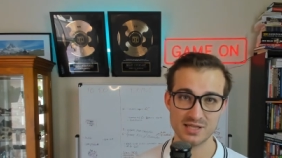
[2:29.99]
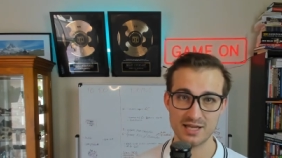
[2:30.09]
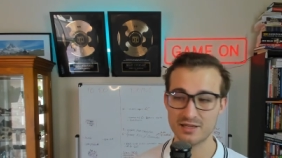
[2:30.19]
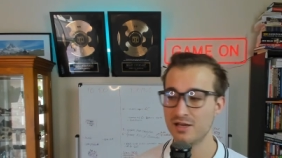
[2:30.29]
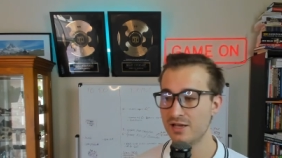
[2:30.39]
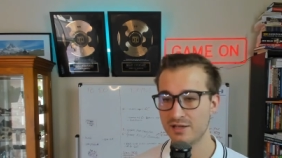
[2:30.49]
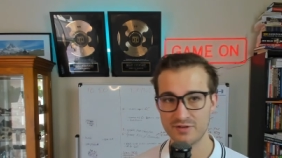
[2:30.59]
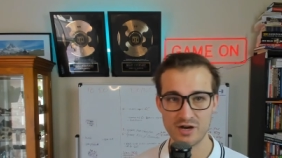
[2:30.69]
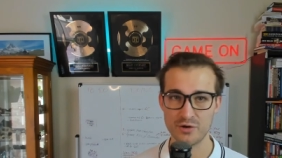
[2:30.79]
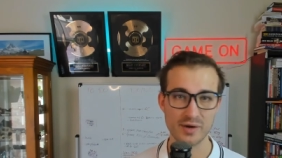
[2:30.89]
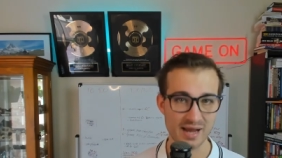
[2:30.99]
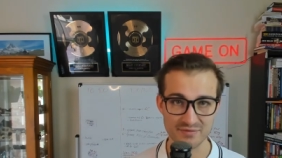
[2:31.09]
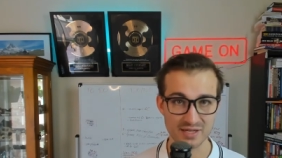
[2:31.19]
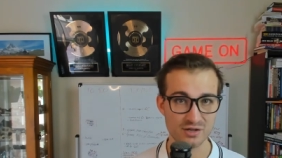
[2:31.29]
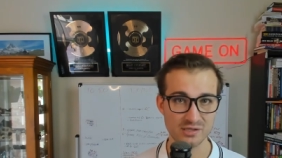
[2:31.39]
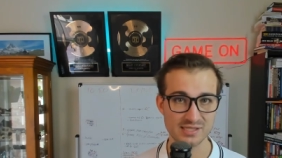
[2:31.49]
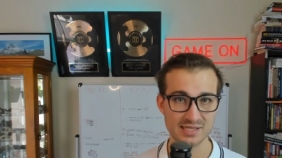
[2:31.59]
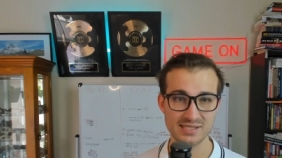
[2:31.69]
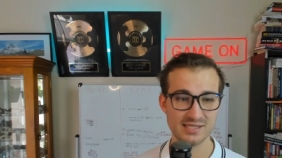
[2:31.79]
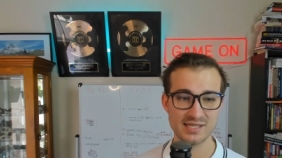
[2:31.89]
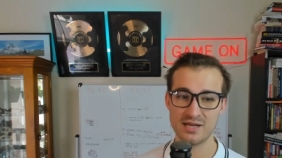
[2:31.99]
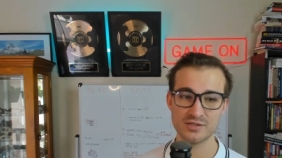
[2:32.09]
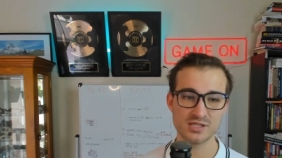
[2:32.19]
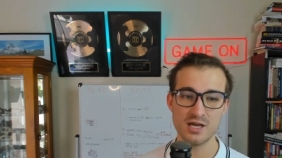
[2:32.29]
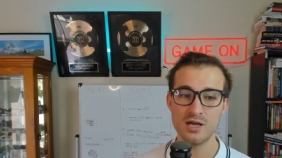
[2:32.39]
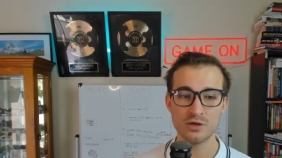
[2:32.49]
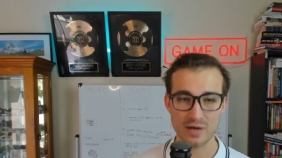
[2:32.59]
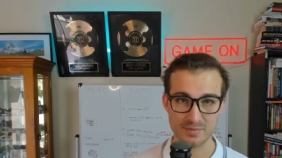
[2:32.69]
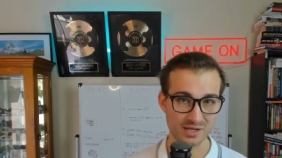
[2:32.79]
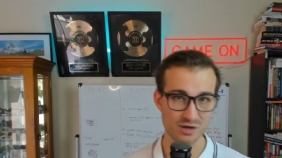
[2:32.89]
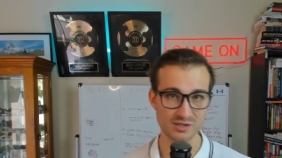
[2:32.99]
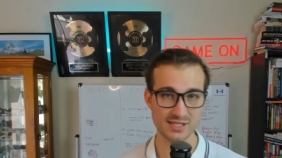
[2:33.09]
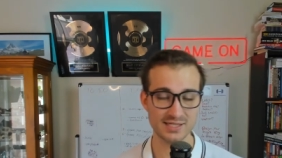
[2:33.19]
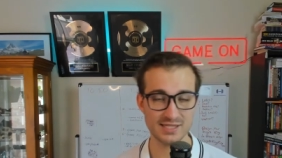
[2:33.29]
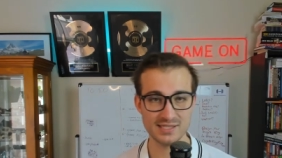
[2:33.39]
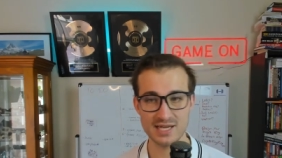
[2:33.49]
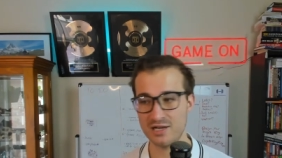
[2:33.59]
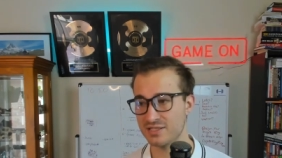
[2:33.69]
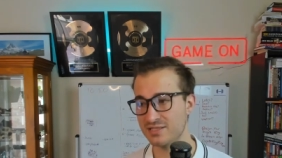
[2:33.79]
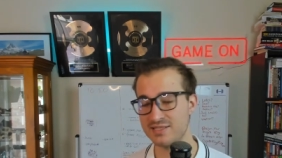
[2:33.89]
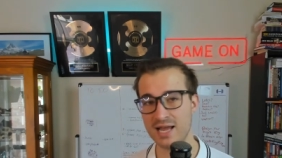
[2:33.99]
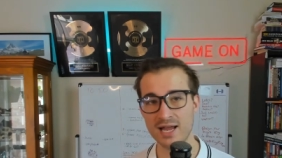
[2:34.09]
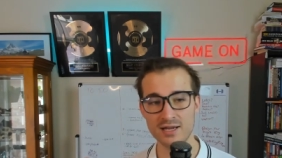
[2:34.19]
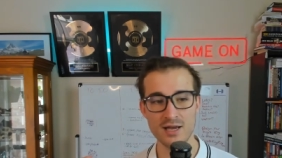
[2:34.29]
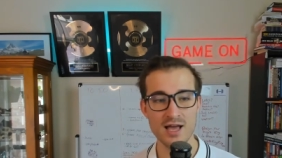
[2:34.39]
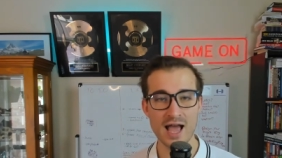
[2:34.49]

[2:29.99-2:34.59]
Like if you don't already have their contact details, grab their contact details and say,